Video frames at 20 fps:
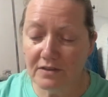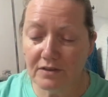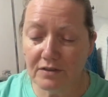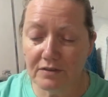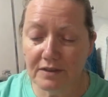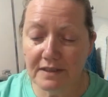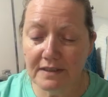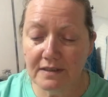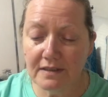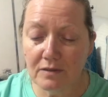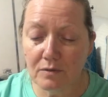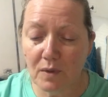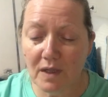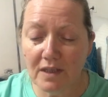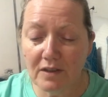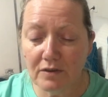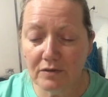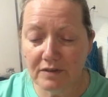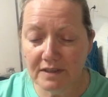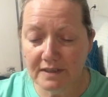crystal,
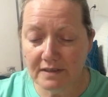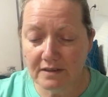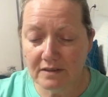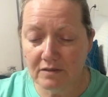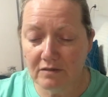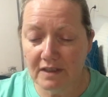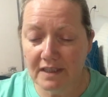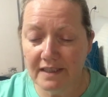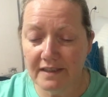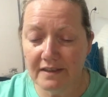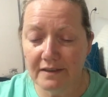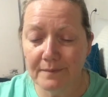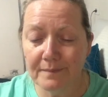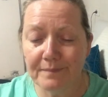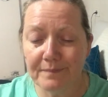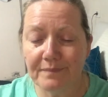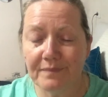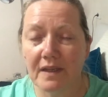wealth crystal rather,